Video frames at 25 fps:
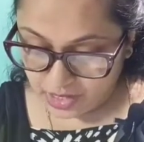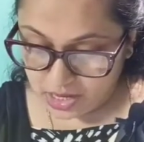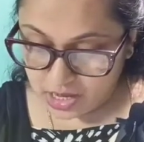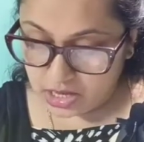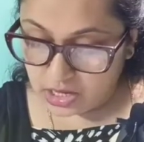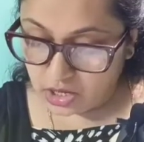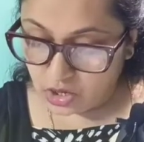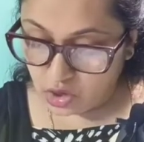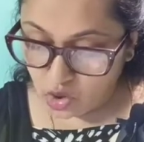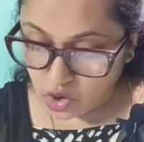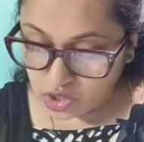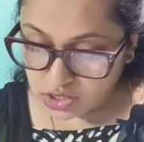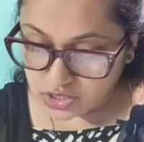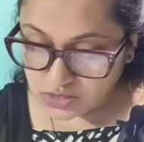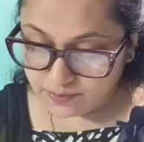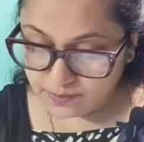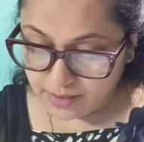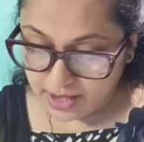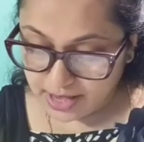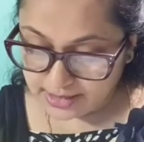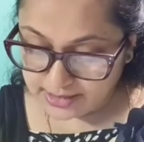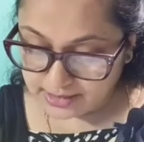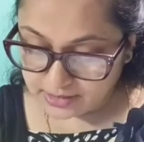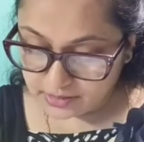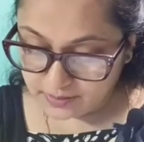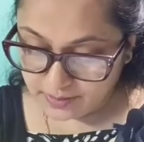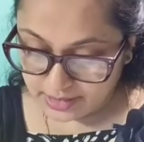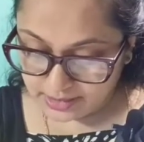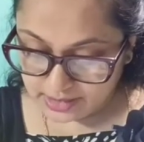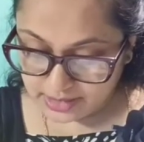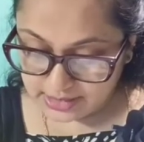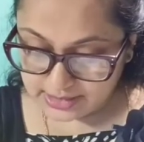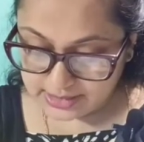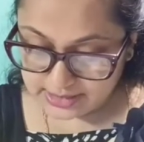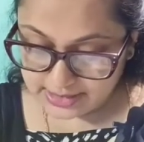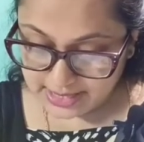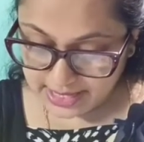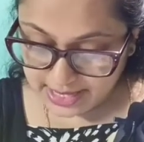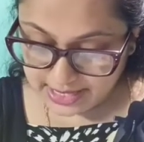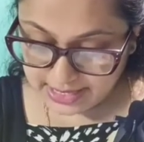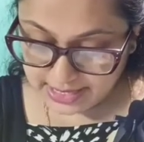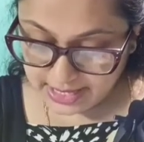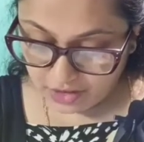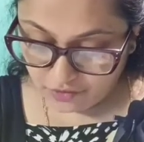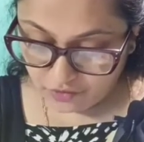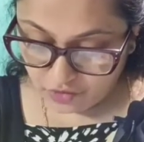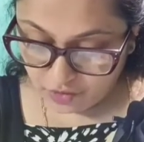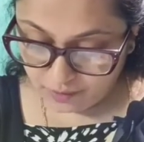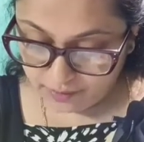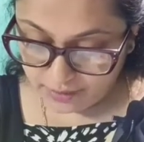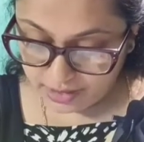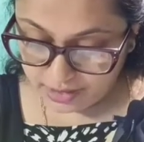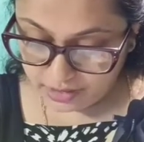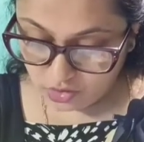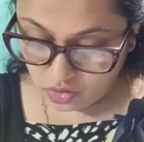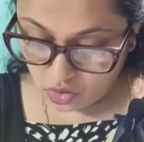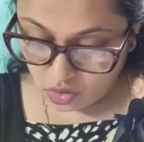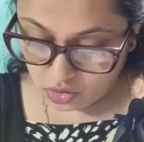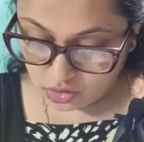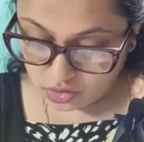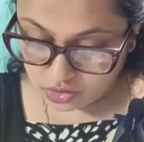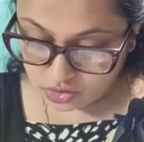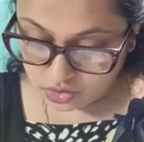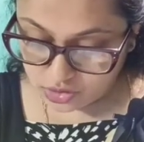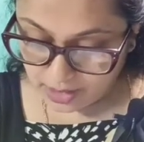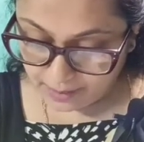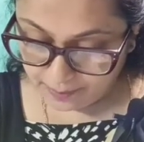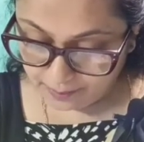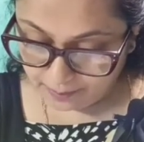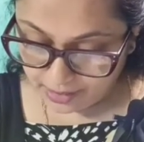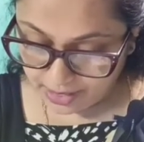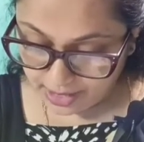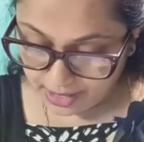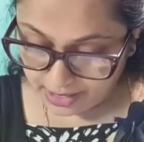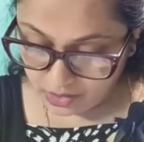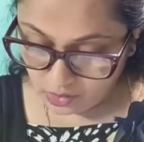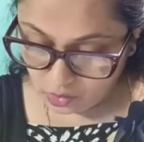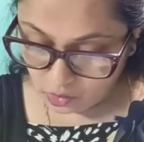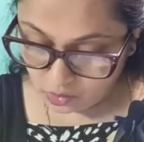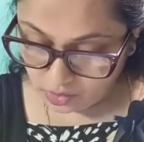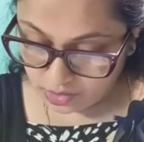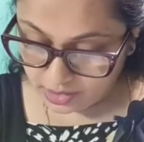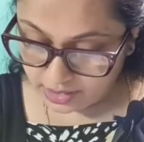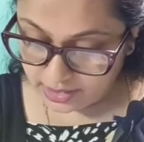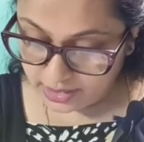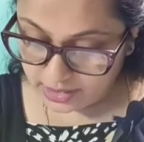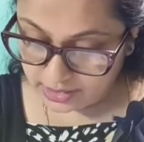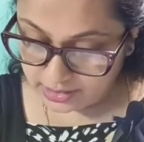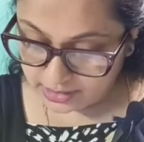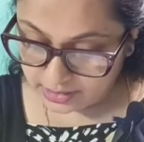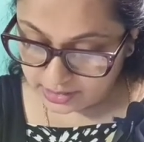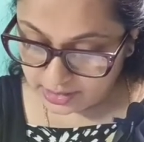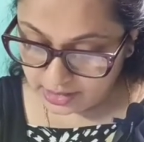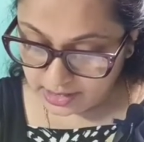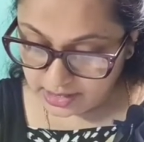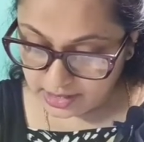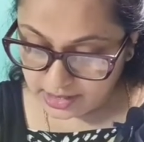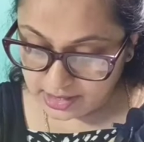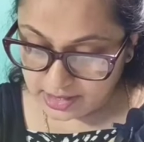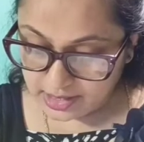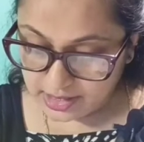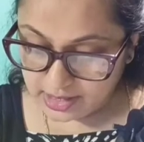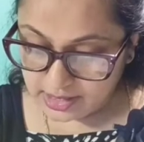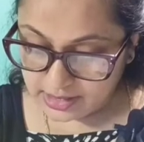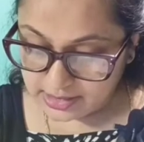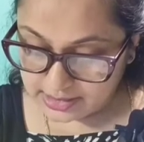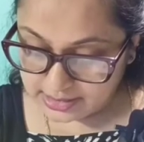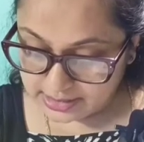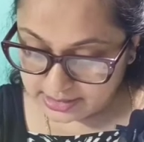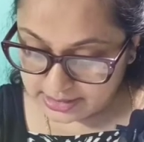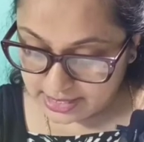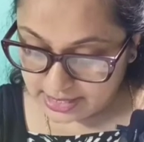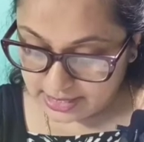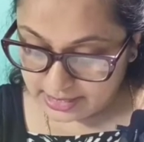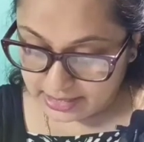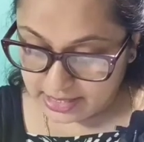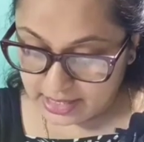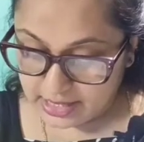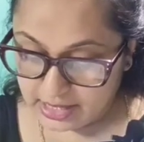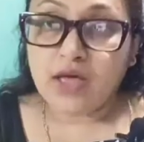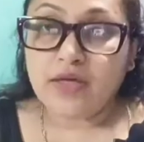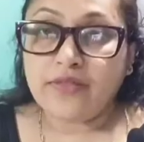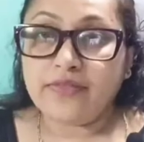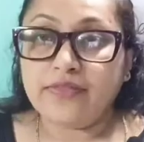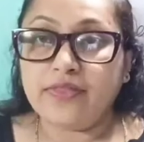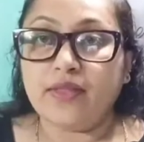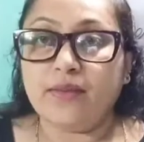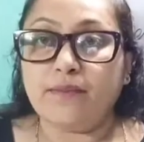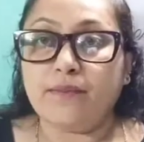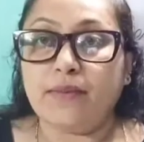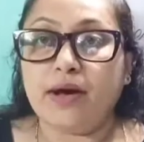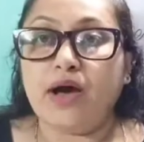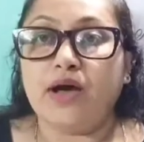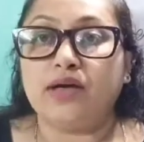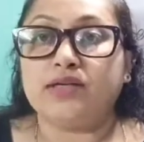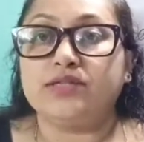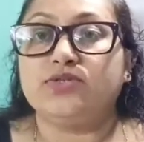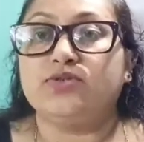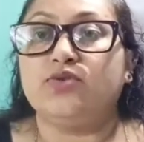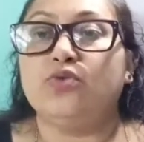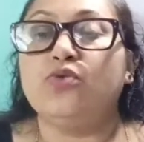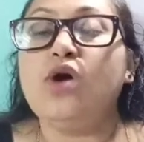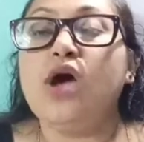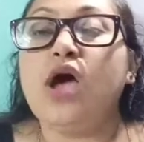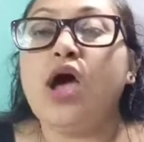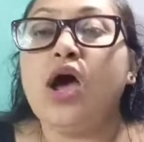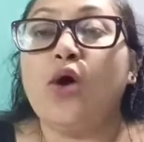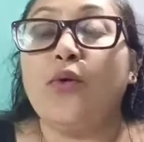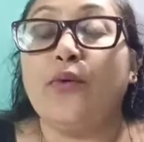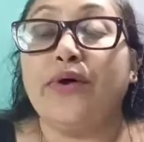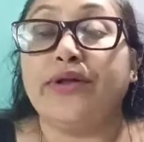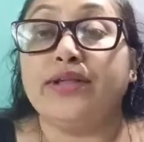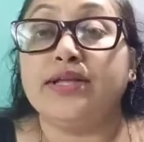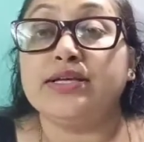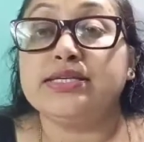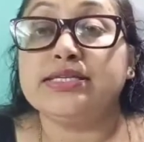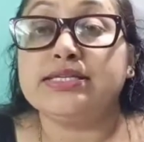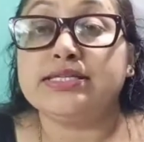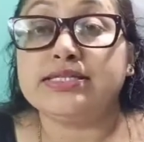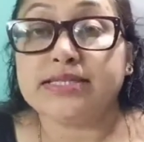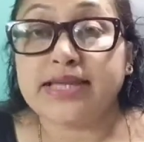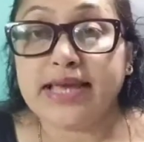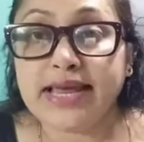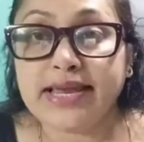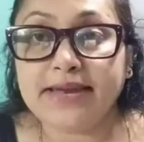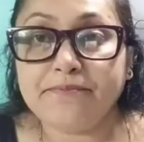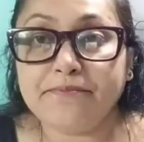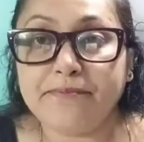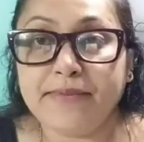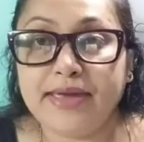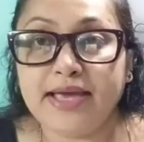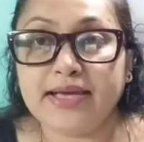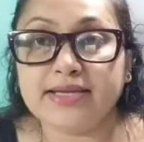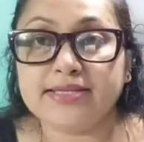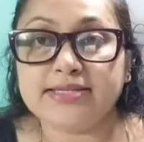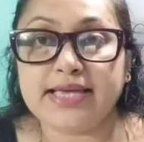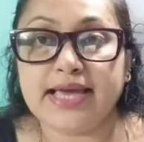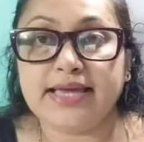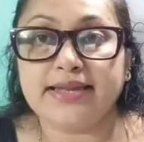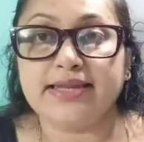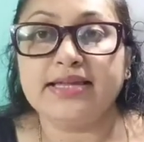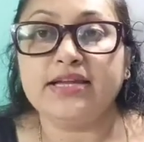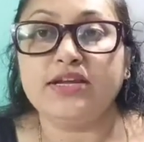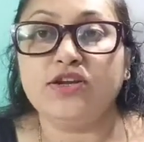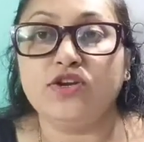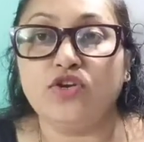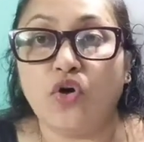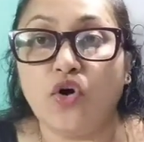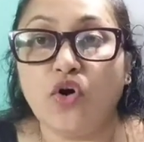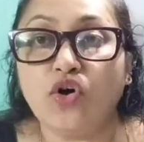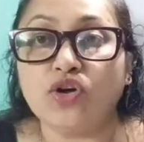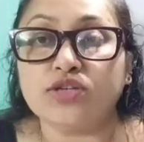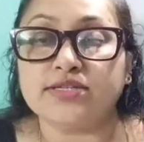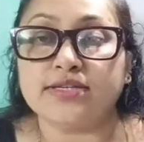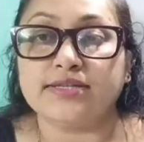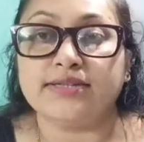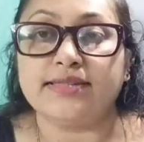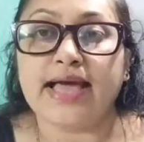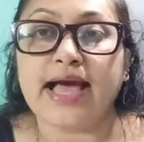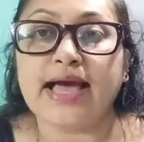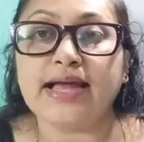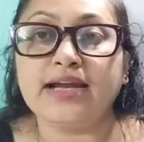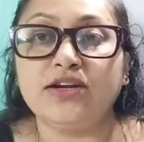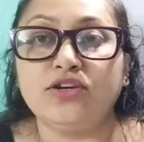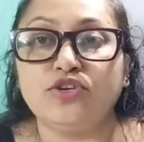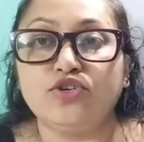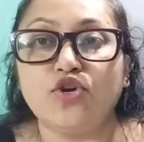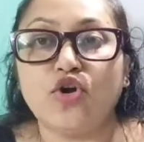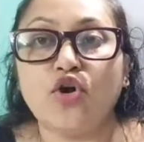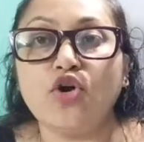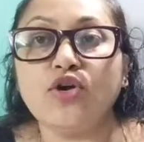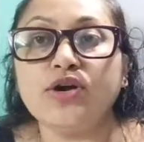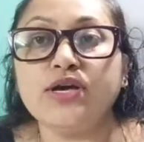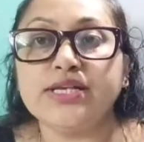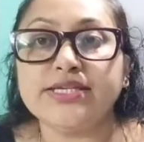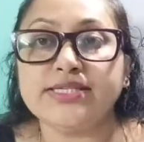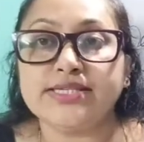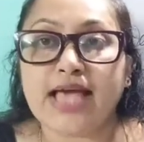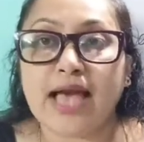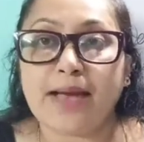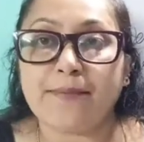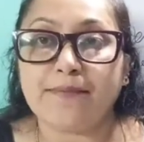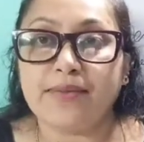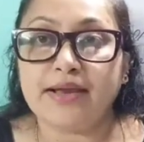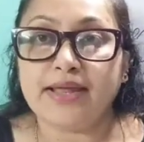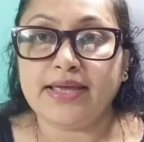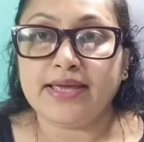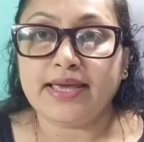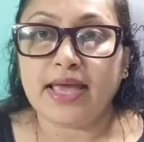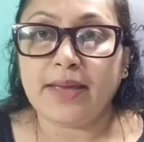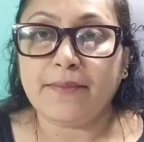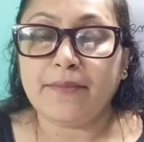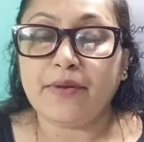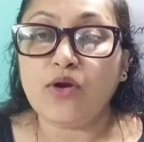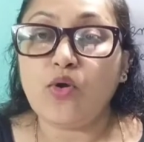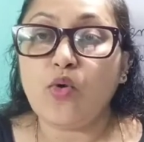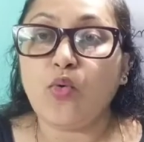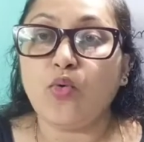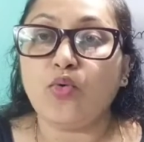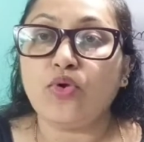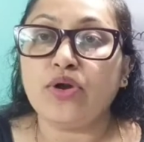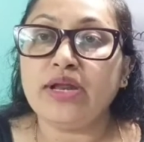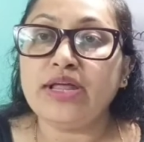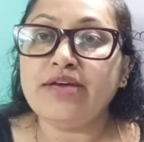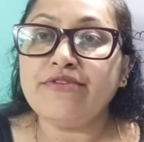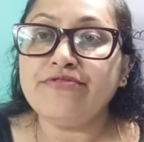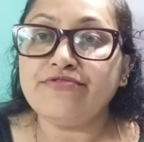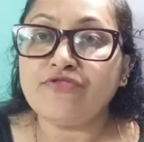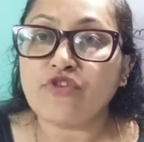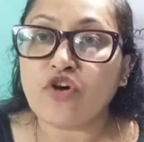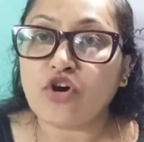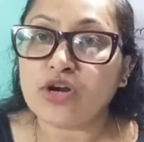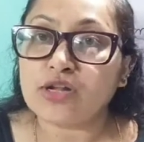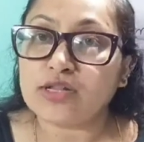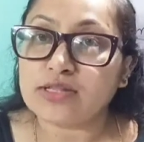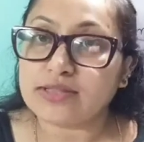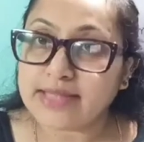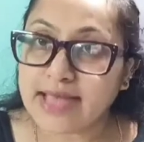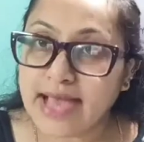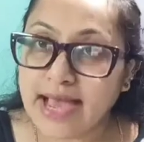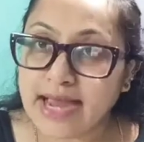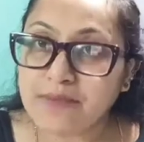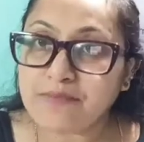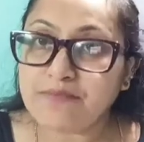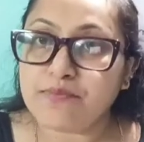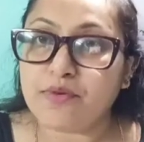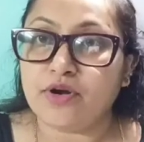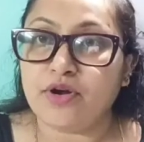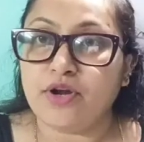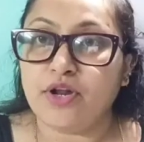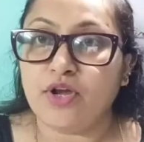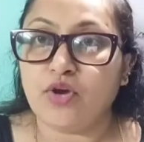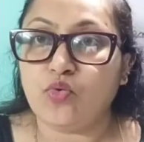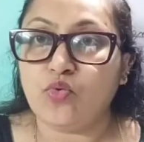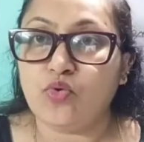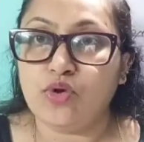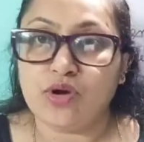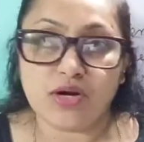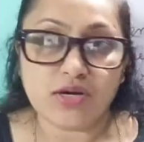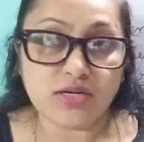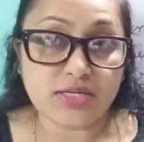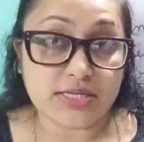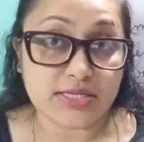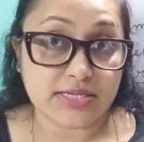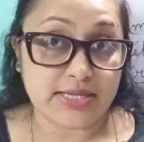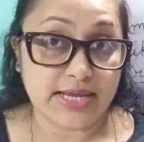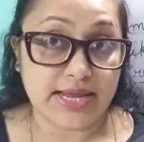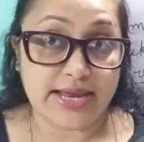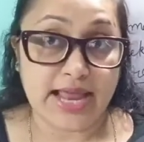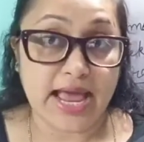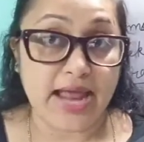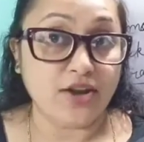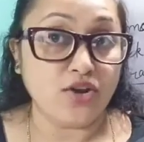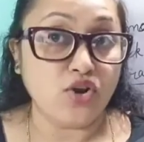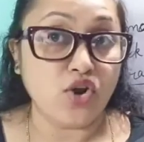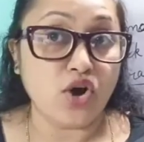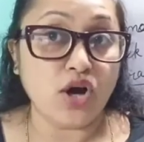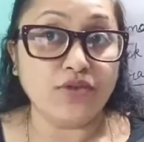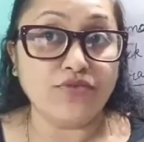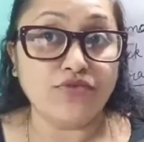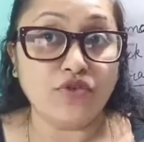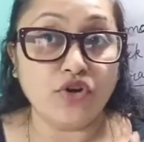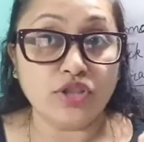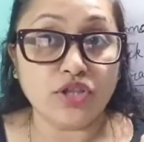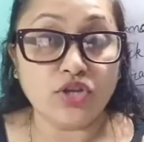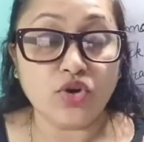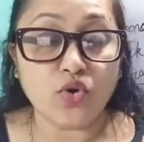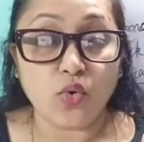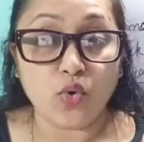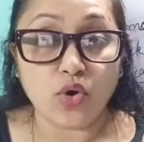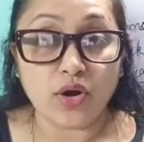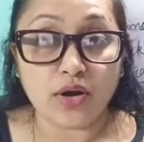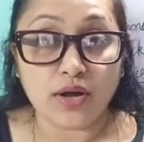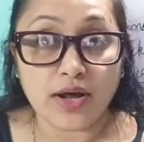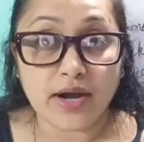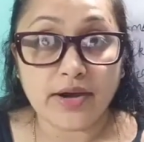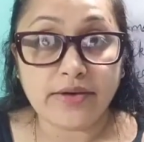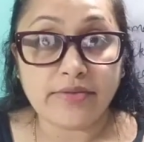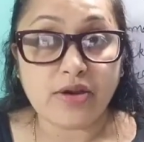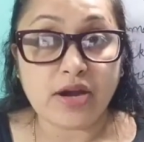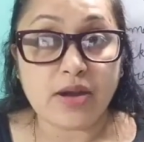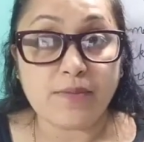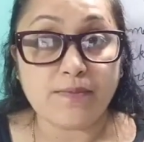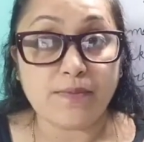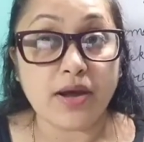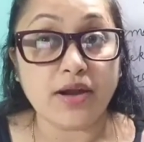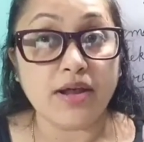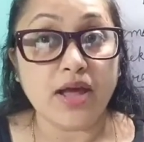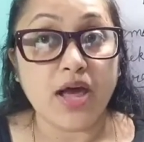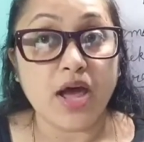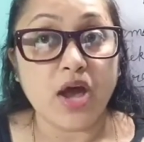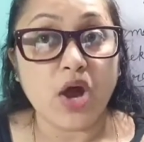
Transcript: Laws passed by the state government also apply only in the state. So when the state makes any laws, that law is applicable only for that particular state and not for the whole country. But